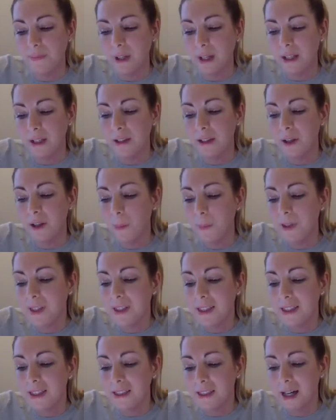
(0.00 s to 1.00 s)
and at the
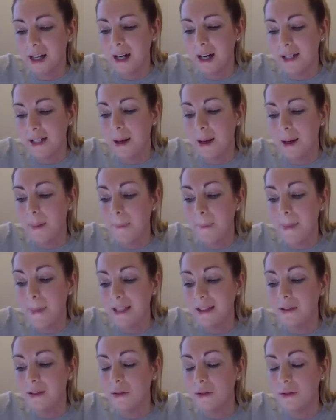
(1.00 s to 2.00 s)
opposite side, a
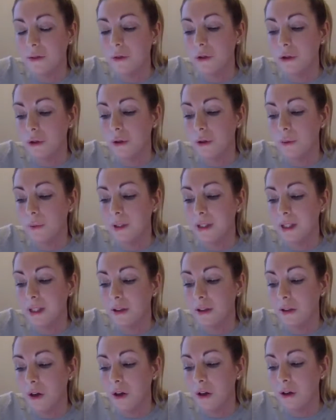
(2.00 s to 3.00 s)
metal door with a
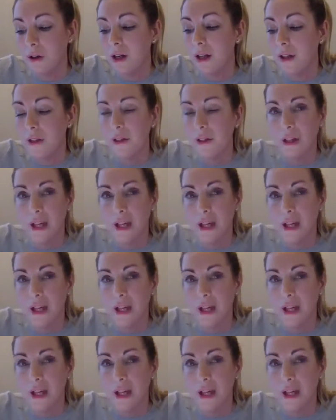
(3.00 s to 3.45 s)
long,